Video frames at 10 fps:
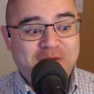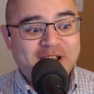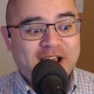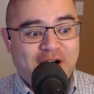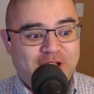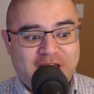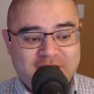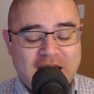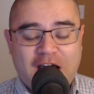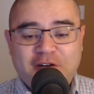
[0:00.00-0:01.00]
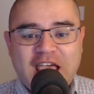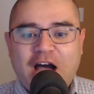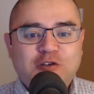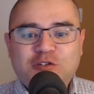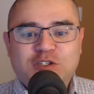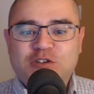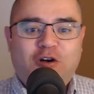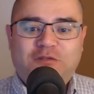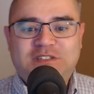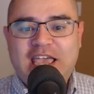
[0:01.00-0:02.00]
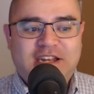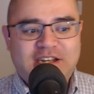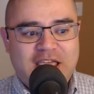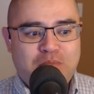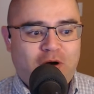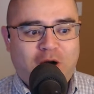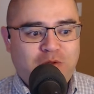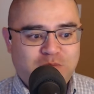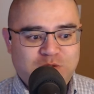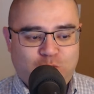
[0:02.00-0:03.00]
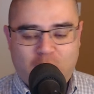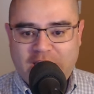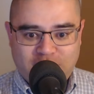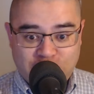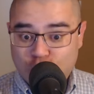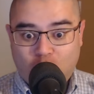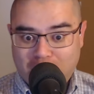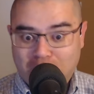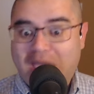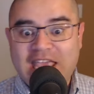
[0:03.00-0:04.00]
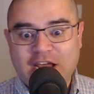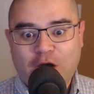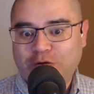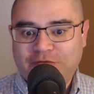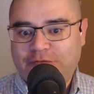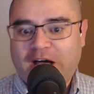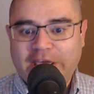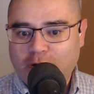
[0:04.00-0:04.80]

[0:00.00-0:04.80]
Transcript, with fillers: of like okay. how, how do you just solve day-to-day problems when you are made out of fire